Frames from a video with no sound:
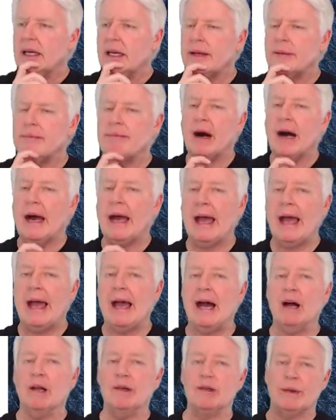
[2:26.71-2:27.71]
In my
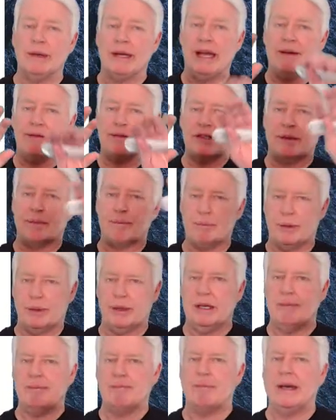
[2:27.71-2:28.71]
house, we have some
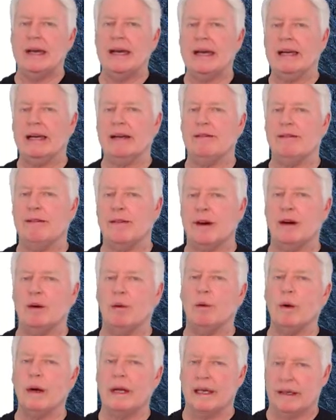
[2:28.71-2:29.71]
pretty big
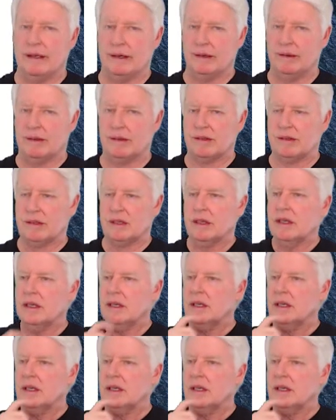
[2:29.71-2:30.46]
front windows.